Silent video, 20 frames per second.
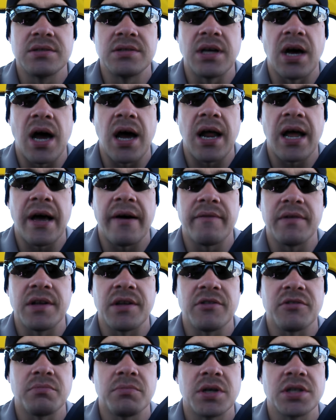not
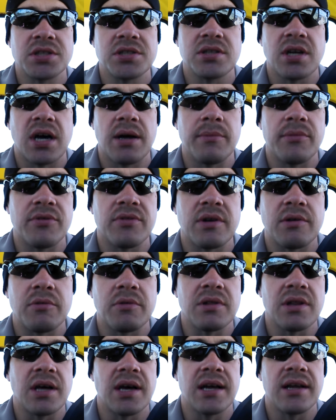having as much time as I
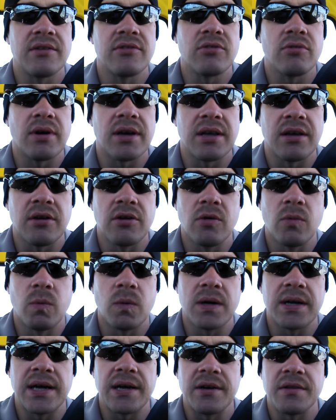would like so I could go
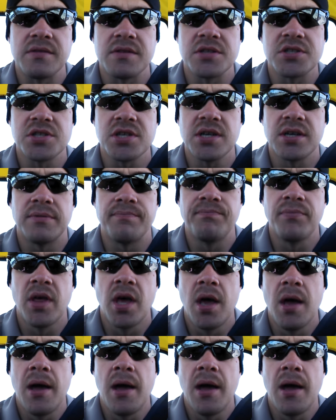work out in the gym.